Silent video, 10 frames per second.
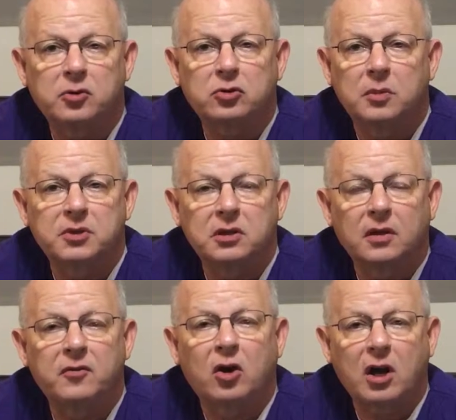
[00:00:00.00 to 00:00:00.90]
prescription
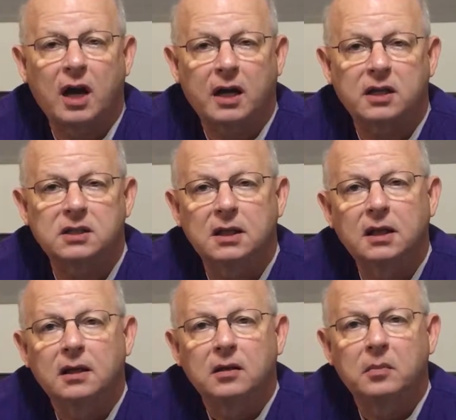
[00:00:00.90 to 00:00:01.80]
of narcotics
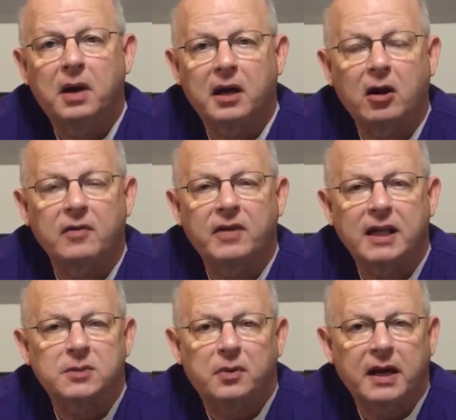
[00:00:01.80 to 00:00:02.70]
by our
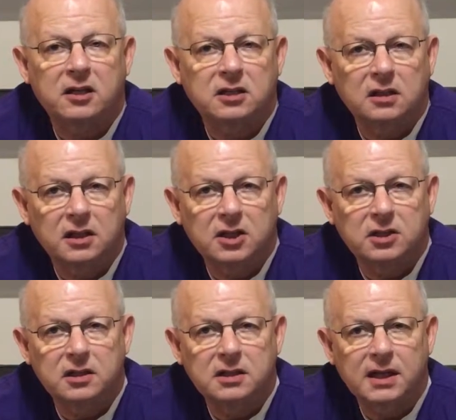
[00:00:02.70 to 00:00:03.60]
advanced practice
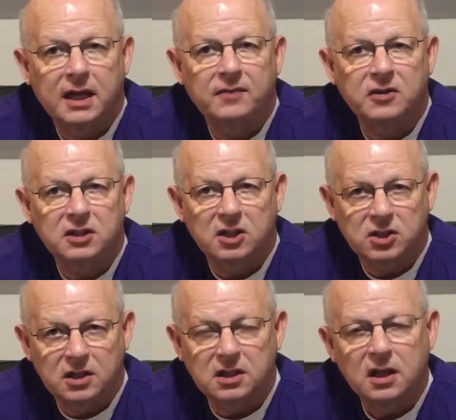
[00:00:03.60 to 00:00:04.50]
clinicians and
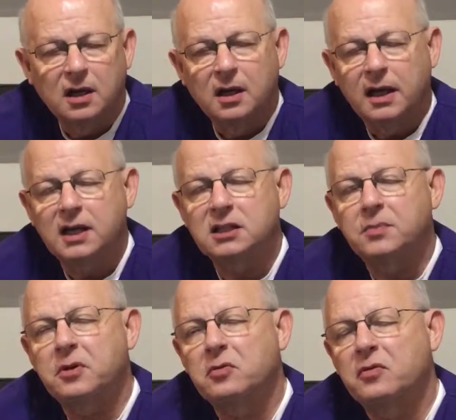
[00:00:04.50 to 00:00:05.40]
physicians,
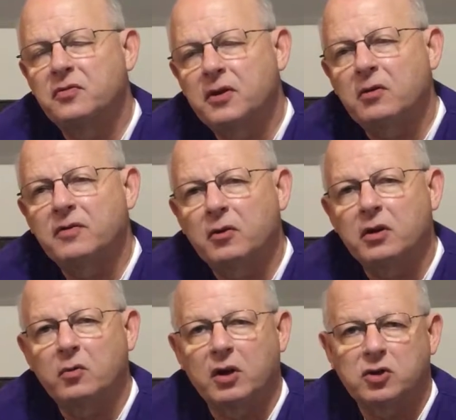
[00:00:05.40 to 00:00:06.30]
except under very,
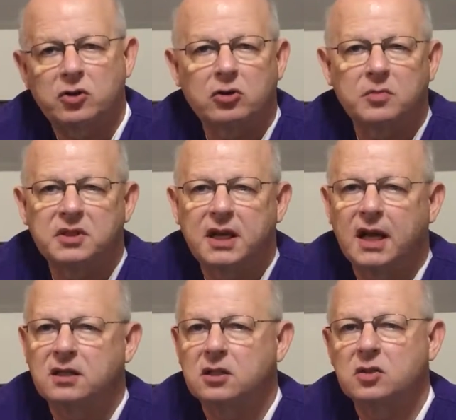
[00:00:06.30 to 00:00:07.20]
very rare
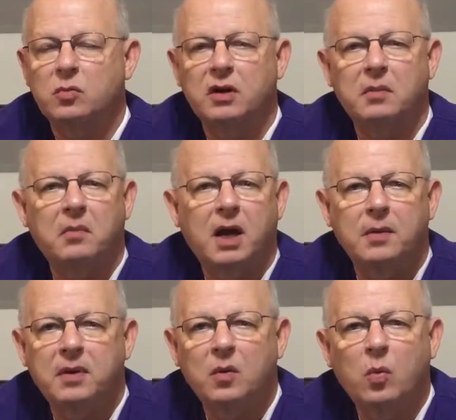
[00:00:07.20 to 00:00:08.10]
circumstances when it
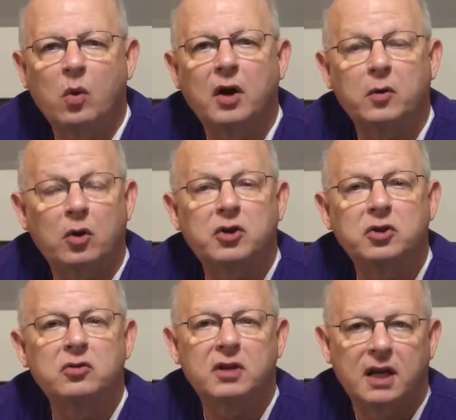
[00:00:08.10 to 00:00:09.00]
might be 1 or
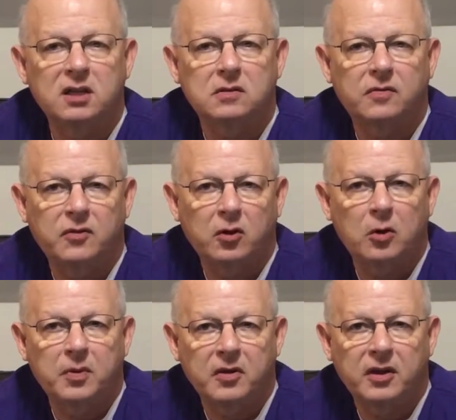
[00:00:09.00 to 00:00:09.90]
2 days of
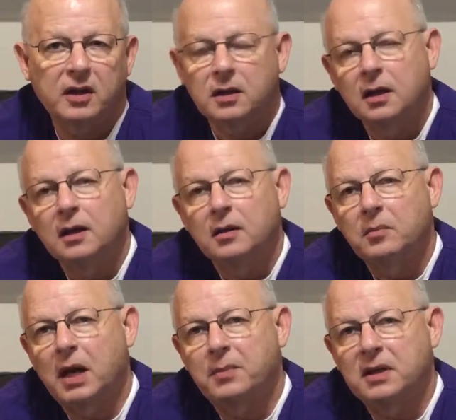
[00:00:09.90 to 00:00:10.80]
therapy that
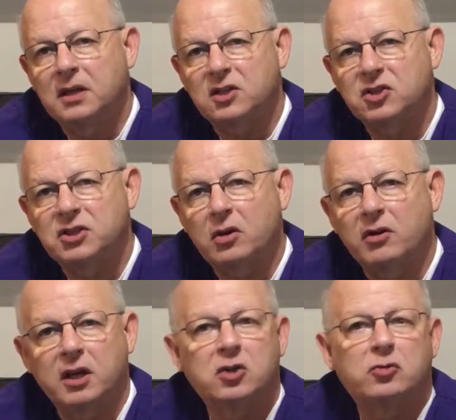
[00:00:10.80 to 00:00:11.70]
might be
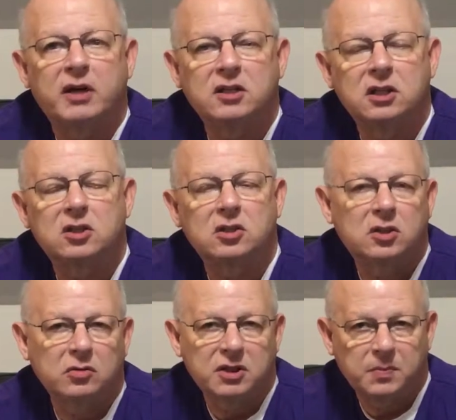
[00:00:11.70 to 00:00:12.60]
necessary in transition
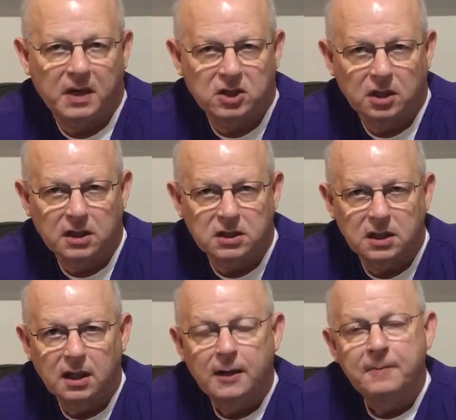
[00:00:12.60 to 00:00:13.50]
to a specialist.
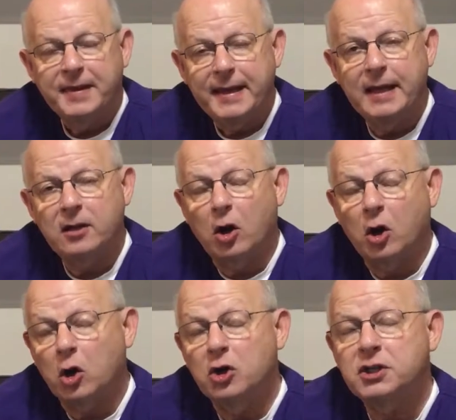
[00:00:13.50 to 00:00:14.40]
In
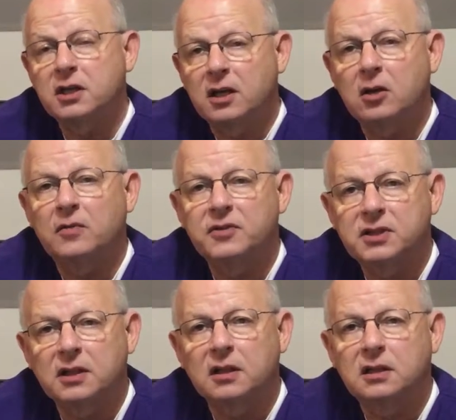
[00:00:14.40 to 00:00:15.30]
our urgent care
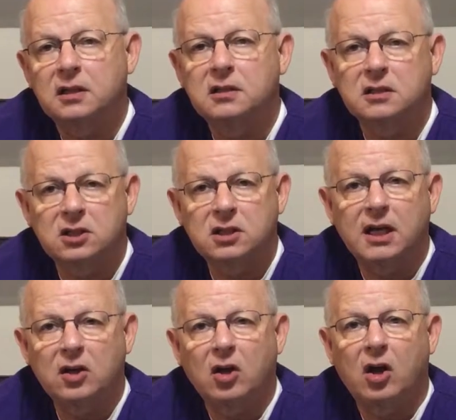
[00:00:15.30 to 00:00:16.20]
facilities, the
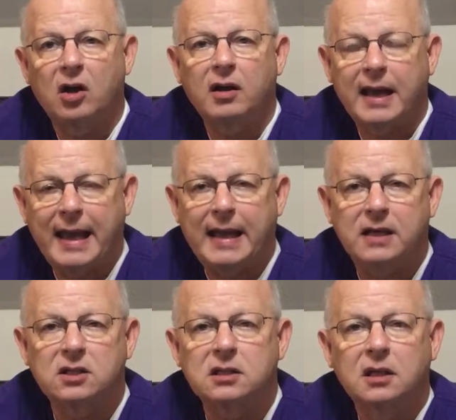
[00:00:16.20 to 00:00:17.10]
state law
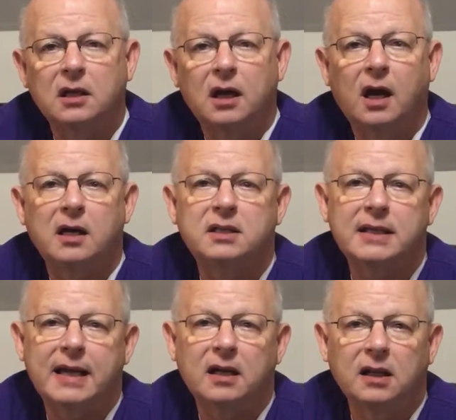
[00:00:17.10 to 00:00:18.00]
has us
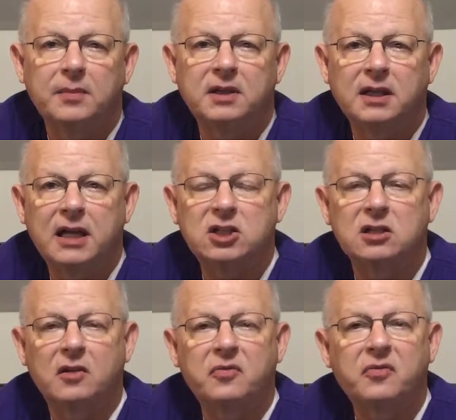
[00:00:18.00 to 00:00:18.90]
at a
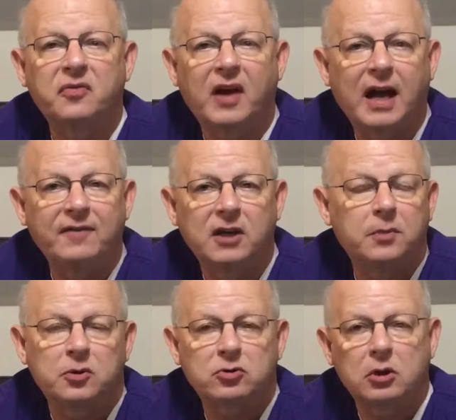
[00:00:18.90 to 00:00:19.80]
limitation of 5-day
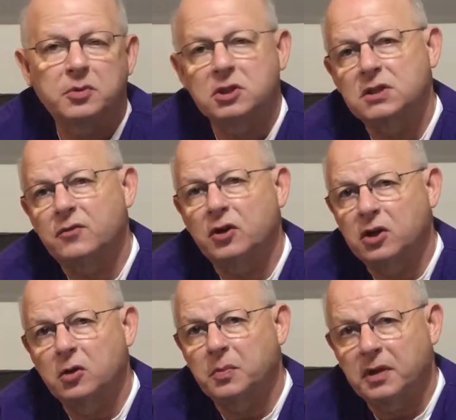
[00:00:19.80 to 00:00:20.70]
prescriptions for
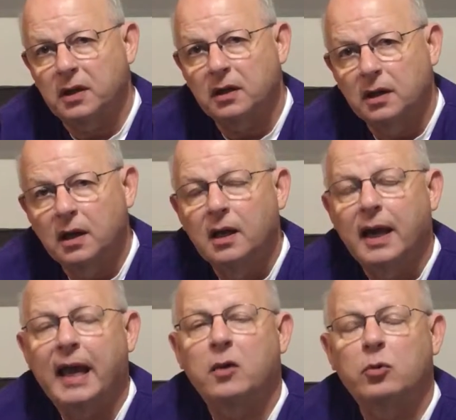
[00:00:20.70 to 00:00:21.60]
acute pain,
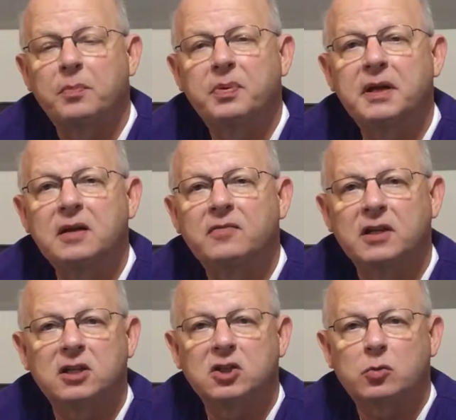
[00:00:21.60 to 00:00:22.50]
and repeat
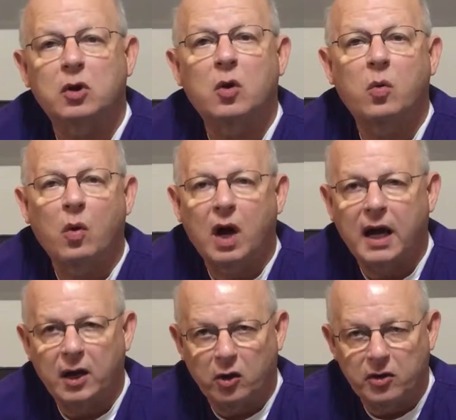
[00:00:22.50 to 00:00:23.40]
visits
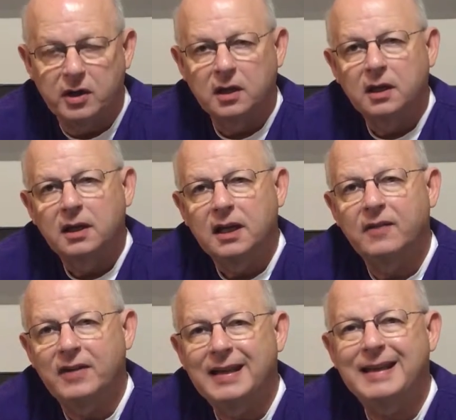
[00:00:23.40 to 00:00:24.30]
required
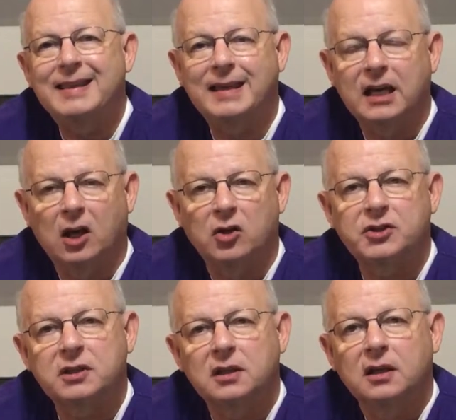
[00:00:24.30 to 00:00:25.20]
if anything
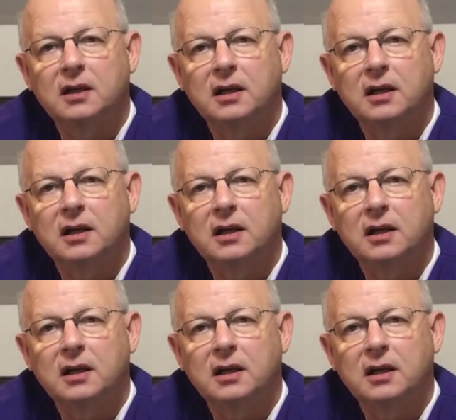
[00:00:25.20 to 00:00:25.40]
else